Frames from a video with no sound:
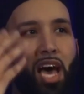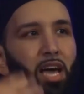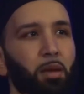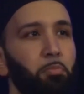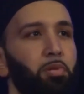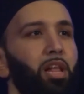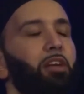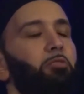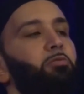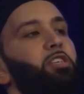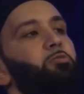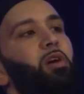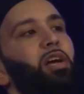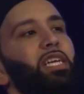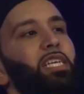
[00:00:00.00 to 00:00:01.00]
and blood
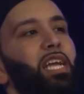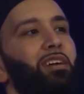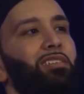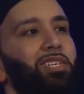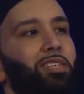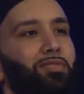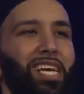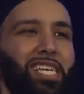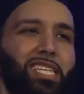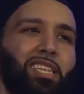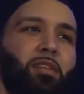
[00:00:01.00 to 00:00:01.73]
was running down his face.